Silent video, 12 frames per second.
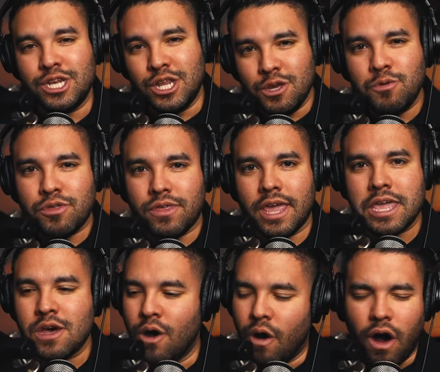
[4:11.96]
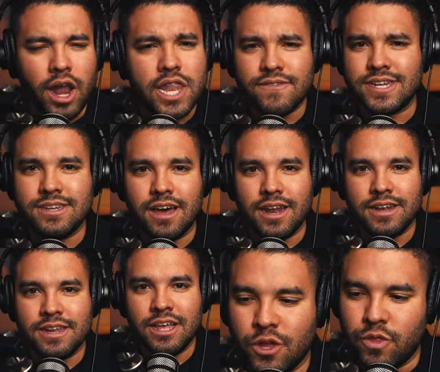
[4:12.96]
Do you think all of a
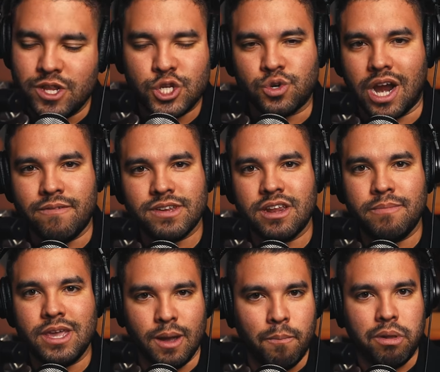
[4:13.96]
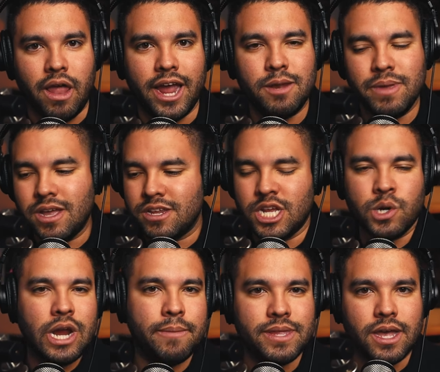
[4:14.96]
sudden this driver's going to be compliant because he
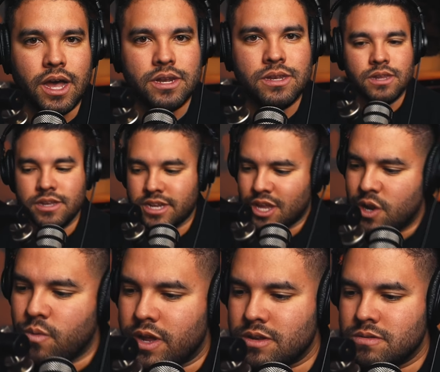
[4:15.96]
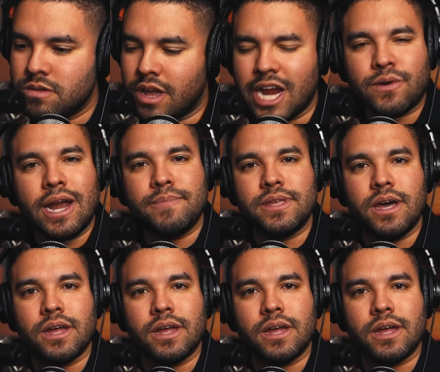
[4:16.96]
grabbed the gun? He's like, "You know what? I grabbed the